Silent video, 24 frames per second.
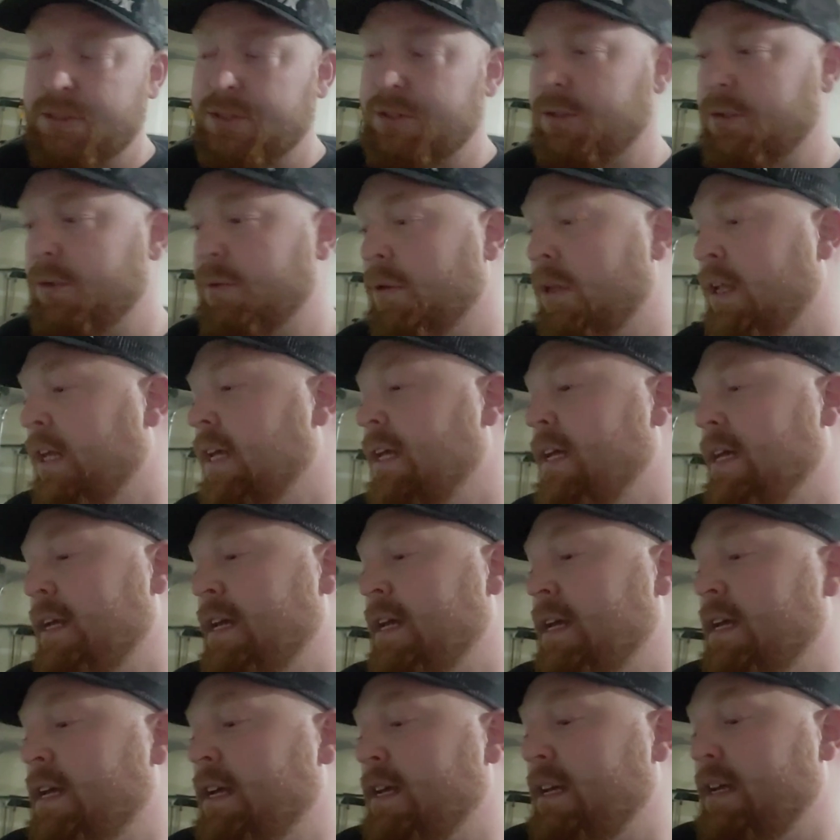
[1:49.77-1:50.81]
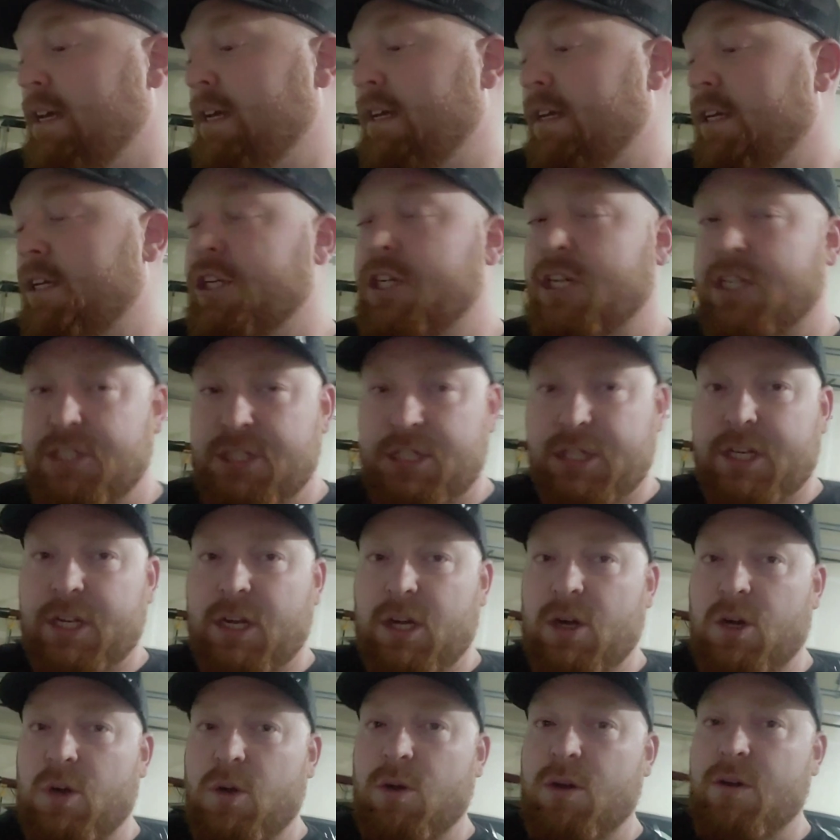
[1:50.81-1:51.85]
so good to
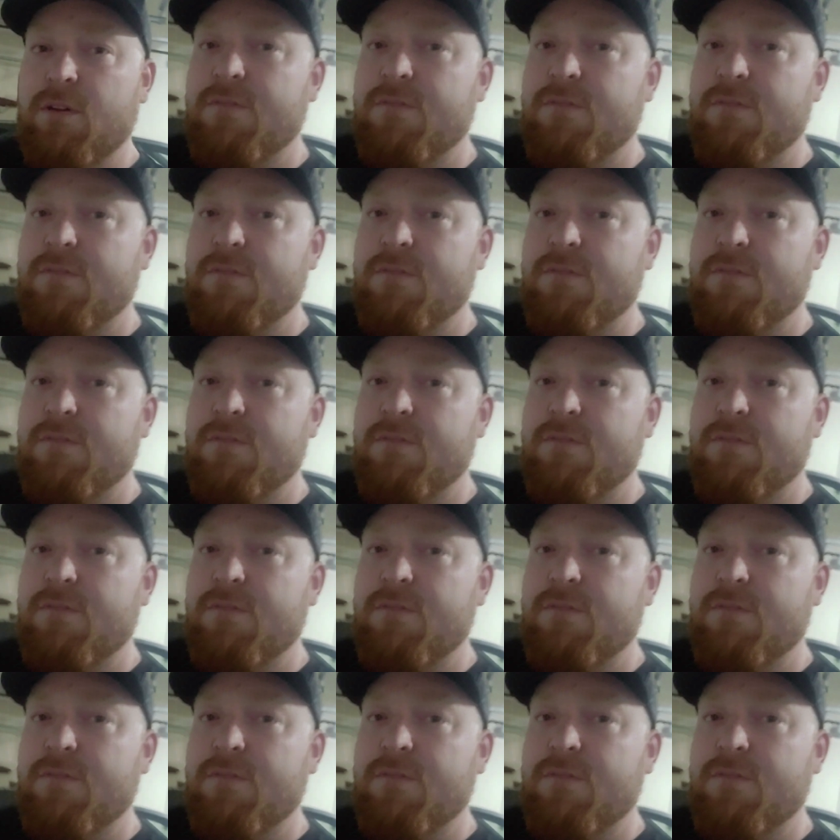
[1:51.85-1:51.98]
go